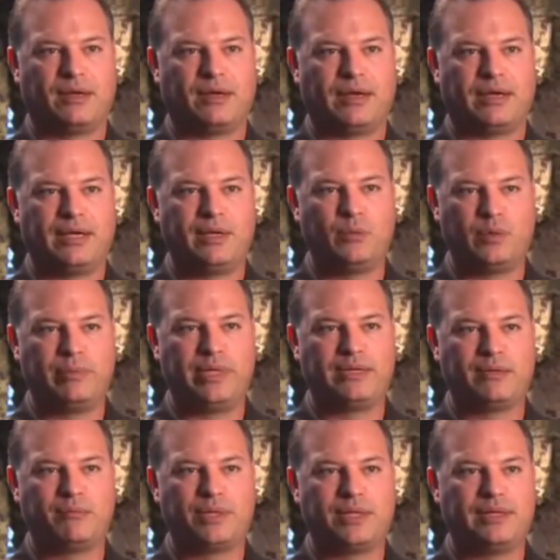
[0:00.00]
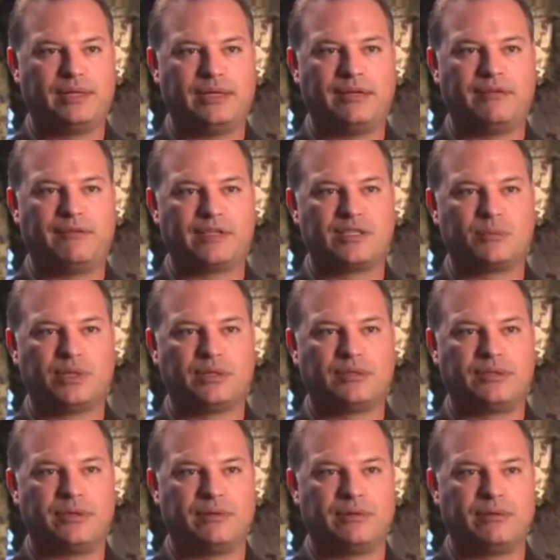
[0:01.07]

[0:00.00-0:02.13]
Uh, he would be completely invisible to